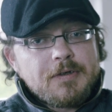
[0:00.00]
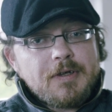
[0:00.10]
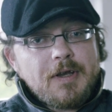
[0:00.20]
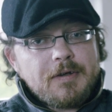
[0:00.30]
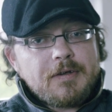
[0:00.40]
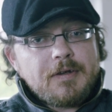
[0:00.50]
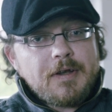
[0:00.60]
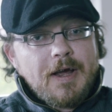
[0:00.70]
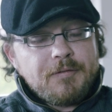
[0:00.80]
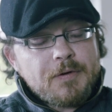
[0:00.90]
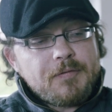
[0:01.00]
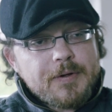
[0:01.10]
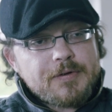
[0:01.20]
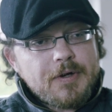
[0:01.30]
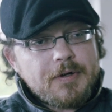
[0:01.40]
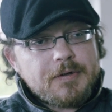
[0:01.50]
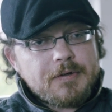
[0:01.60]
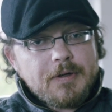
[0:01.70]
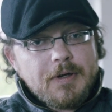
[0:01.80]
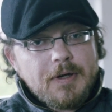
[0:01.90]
to, to, to have your voice heard,